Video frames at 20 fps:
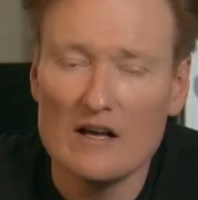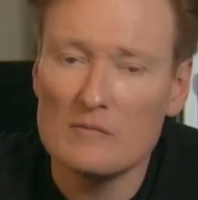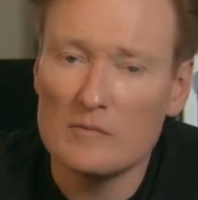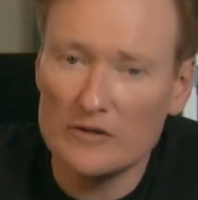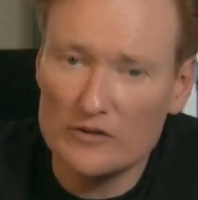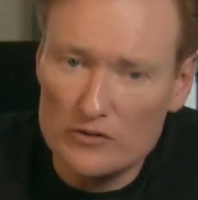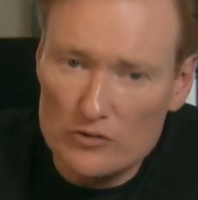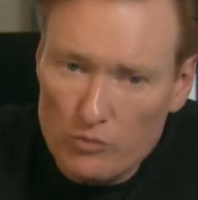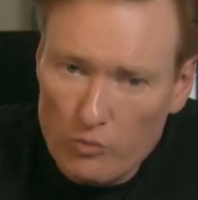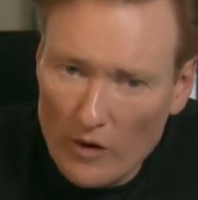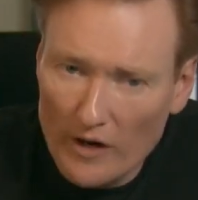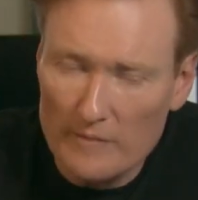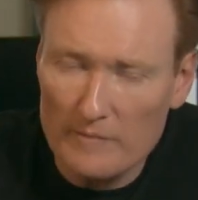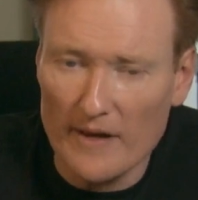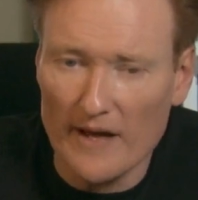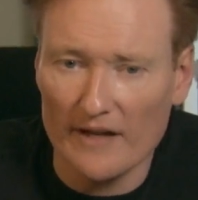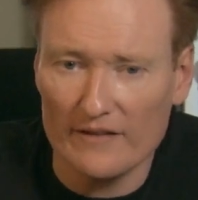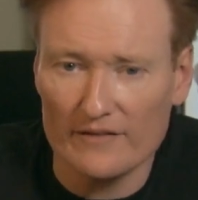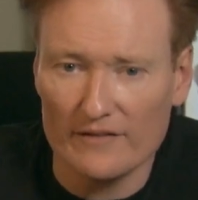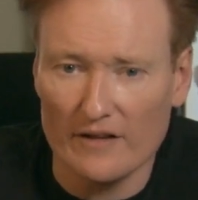But there's one
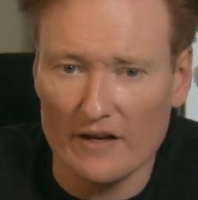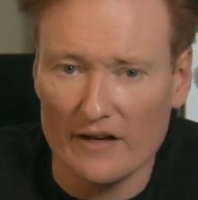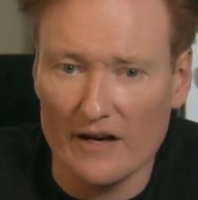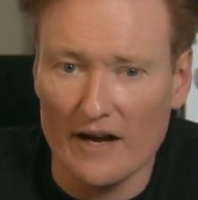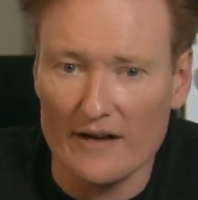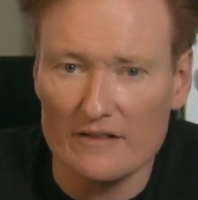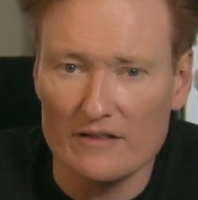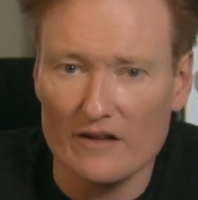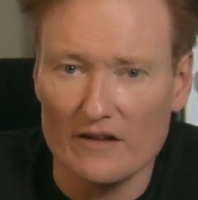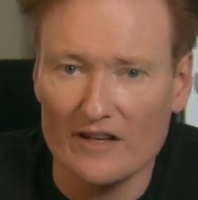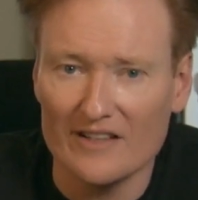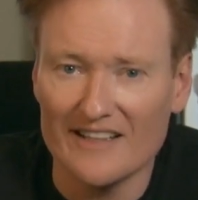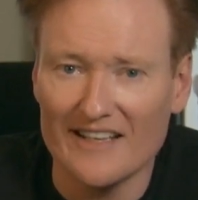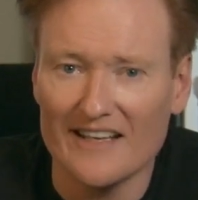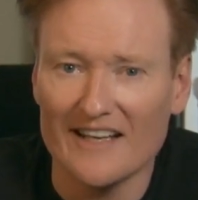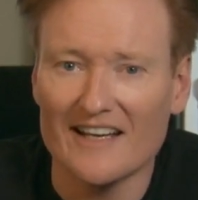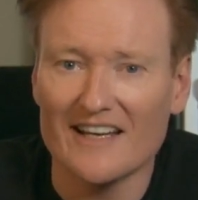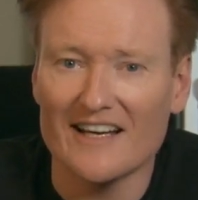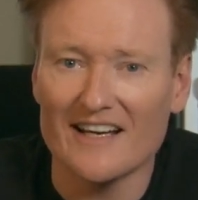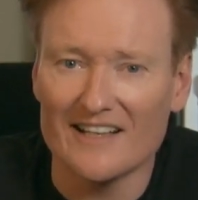mascot I thought
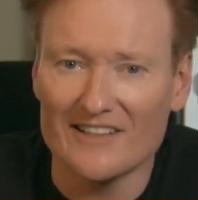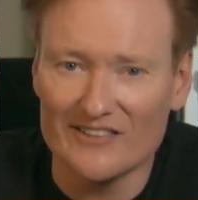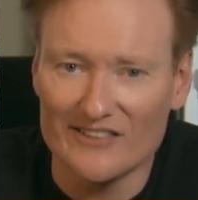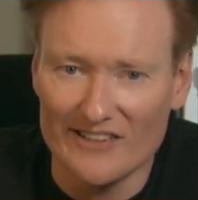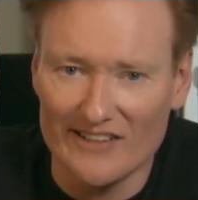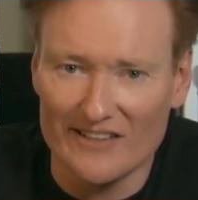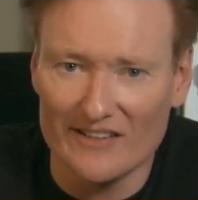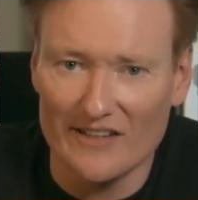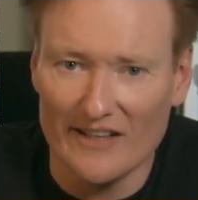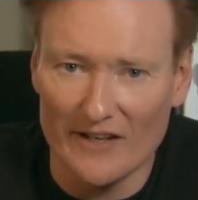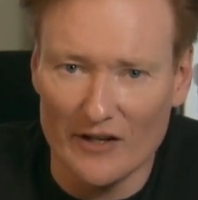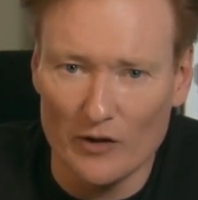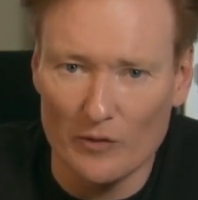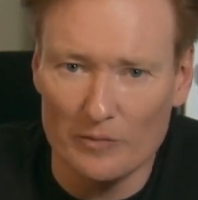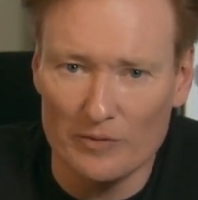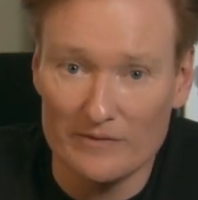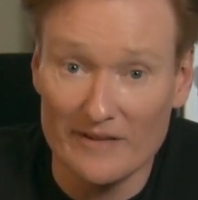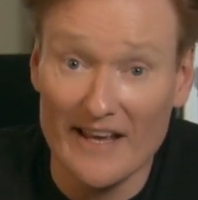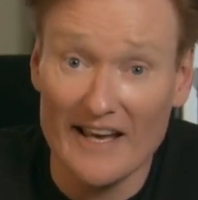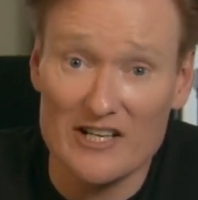needed a little
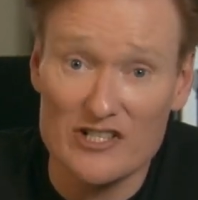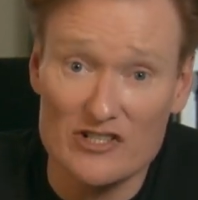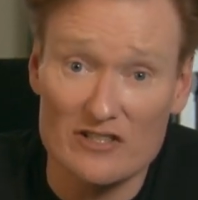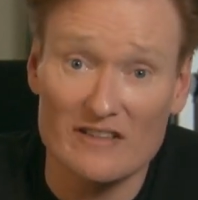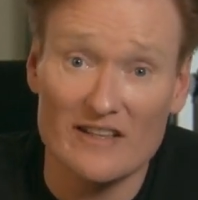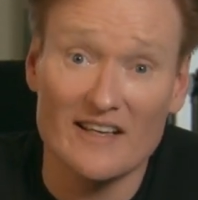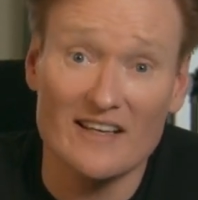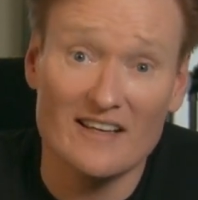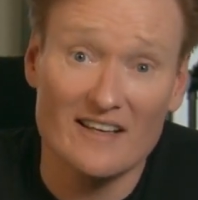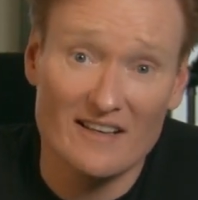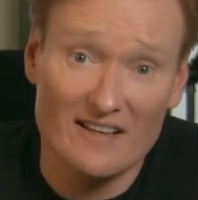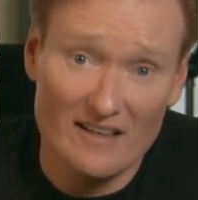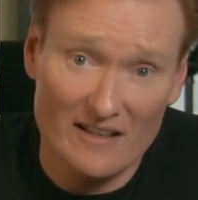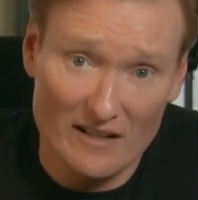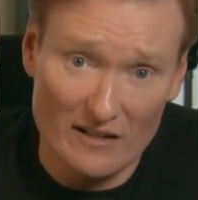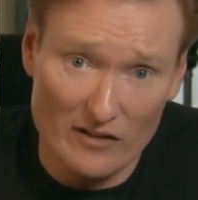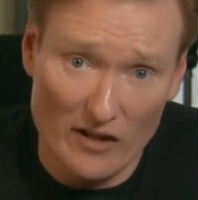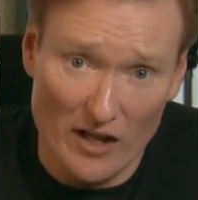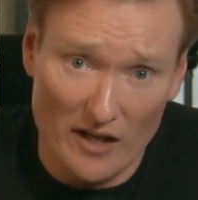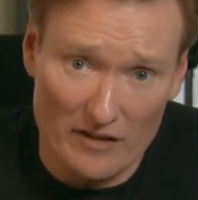help. Actually,
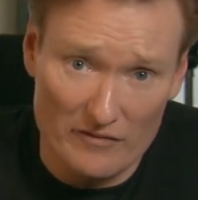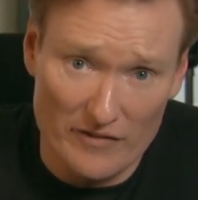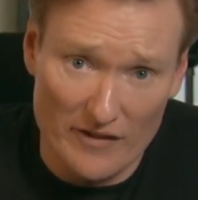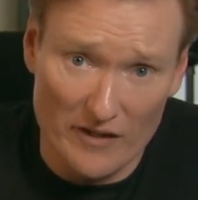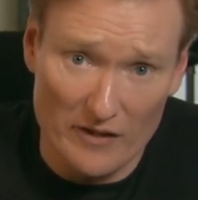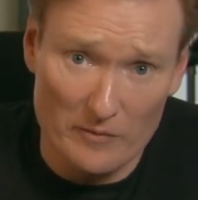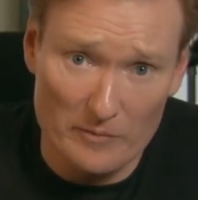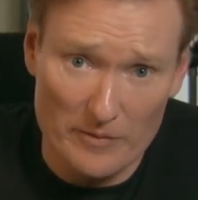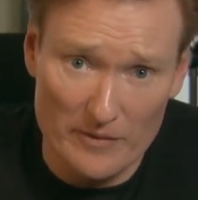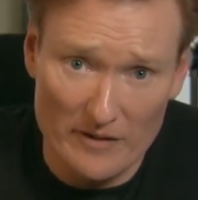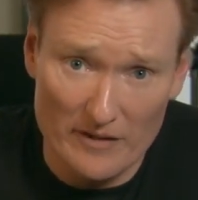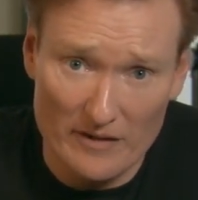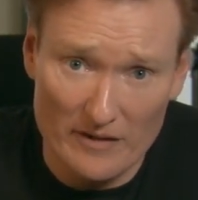a lot of help.